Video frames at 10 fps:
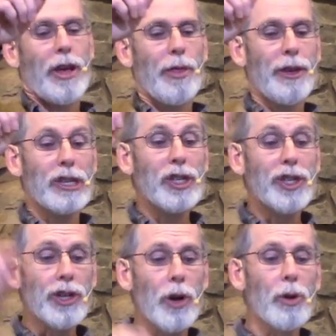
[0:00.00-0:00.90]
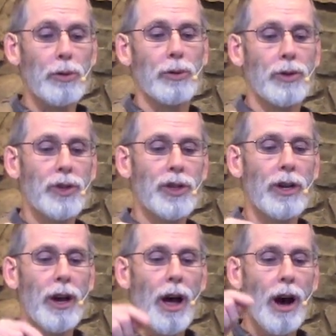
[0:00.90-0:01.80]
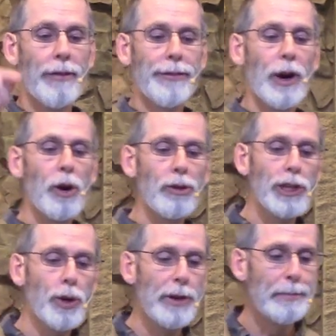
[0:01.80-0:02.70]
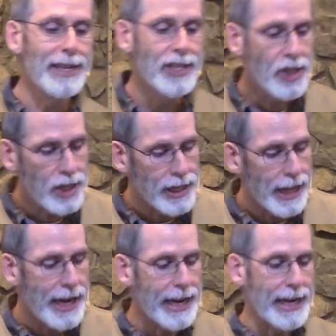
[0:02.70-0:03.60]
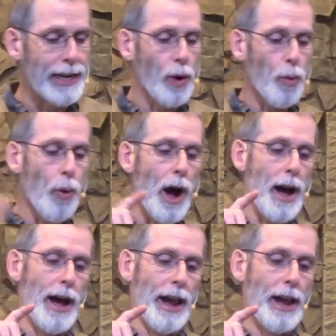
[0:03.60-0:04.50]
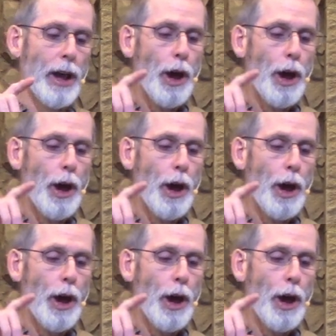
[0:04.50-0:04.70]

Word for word: the souls of those who had been slain. Why?